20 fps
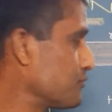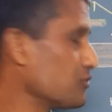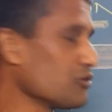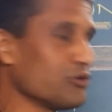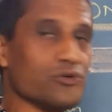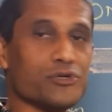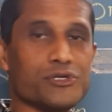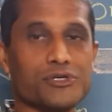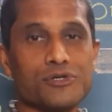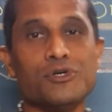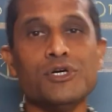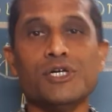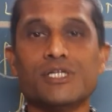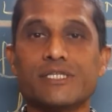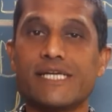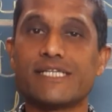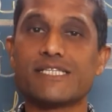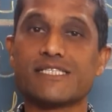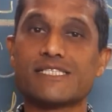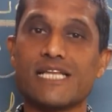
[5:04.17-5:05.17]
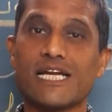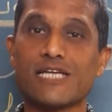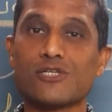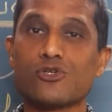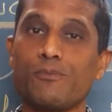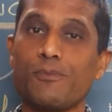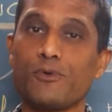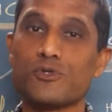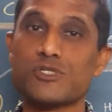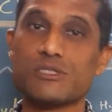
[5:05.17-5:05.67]
told you that is
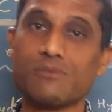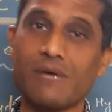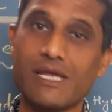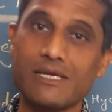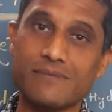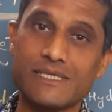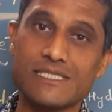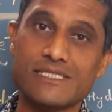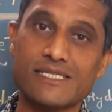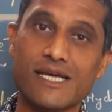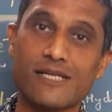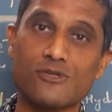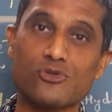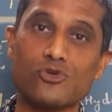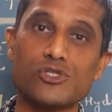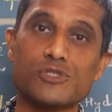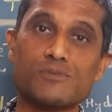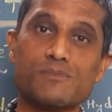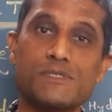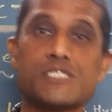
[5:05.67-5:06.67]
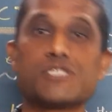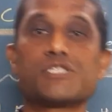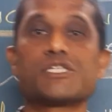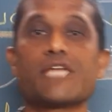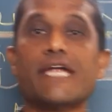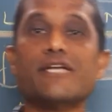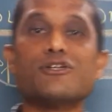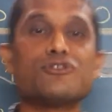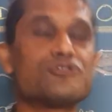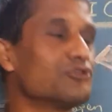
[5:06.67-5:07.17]
electropositive elements are those which
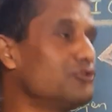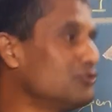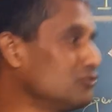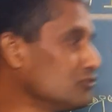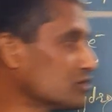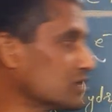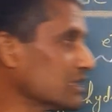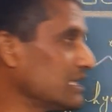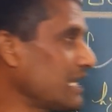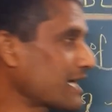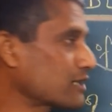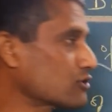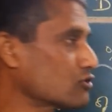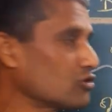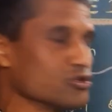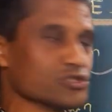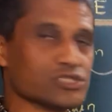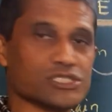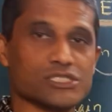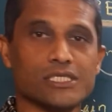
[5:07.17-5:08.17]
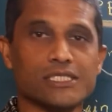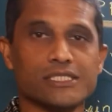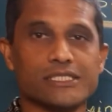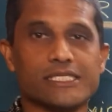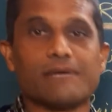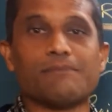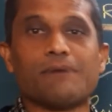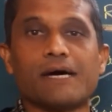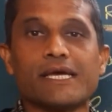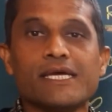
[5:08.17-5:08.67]
tend to lose electrons,
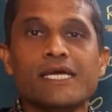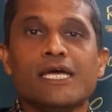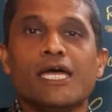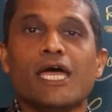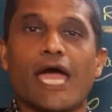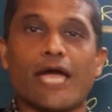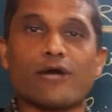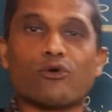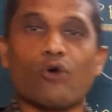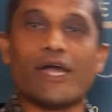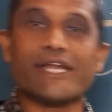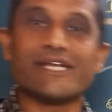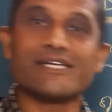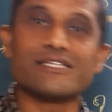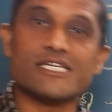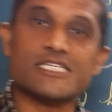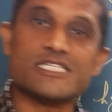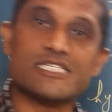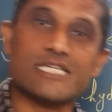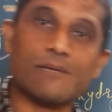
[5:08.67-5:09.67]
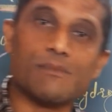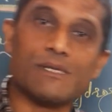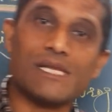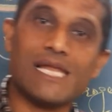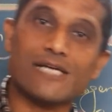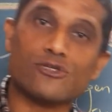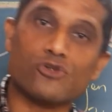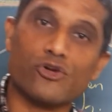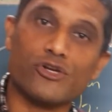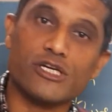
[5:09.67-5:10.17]
thereby acquiring the stable
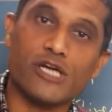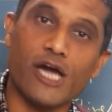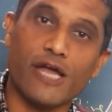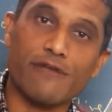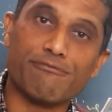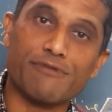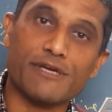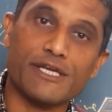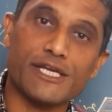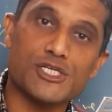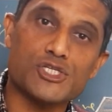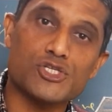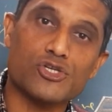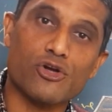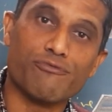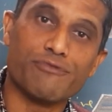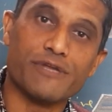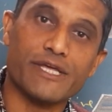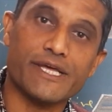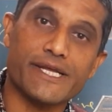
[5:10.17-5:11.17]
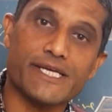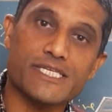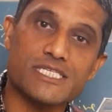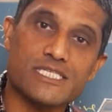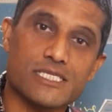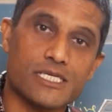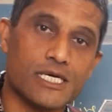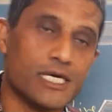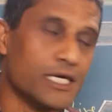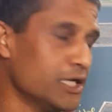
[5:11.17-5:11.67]
electronic configuration of
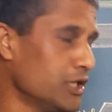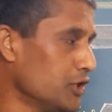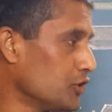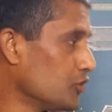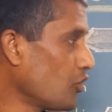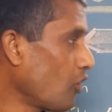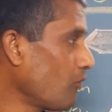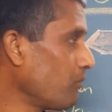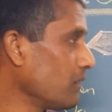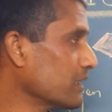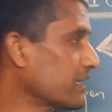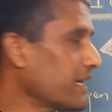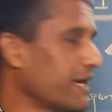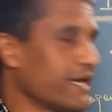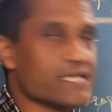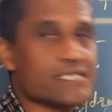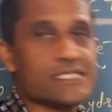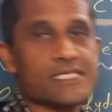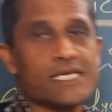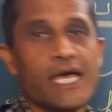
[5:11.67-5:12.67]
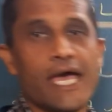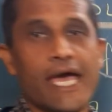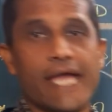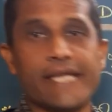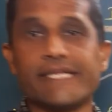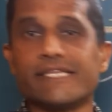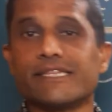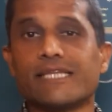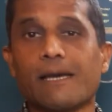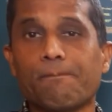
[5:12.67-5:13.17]
nearest noble gas, and
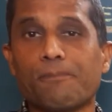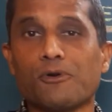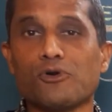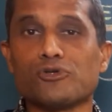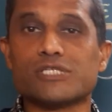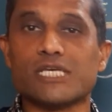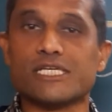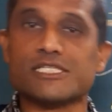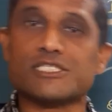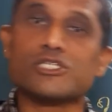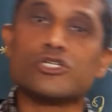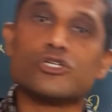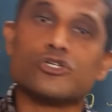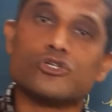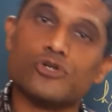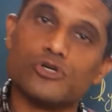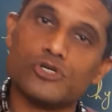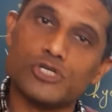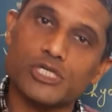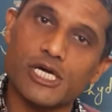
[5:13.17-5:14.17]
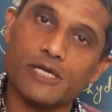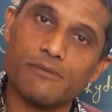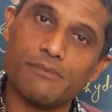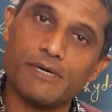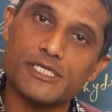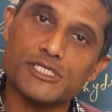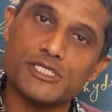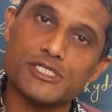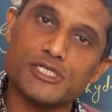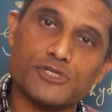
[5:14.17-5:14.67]
in the process got
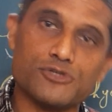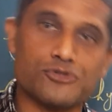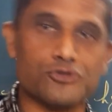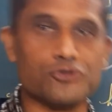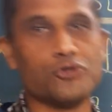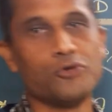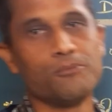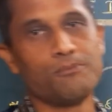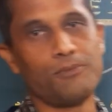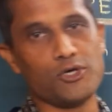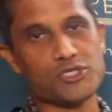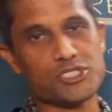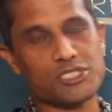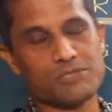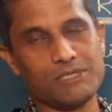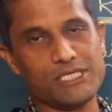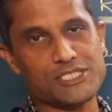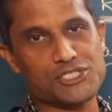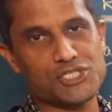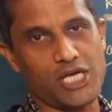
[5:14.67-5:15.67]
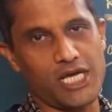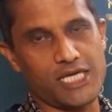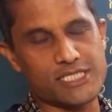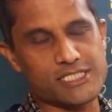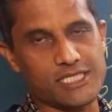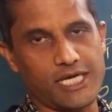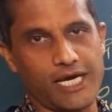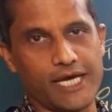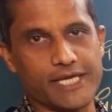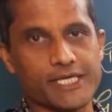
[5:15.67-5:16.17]
converted into positively charged
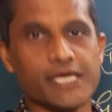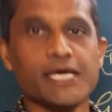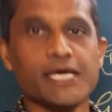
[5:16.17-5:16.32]
ion.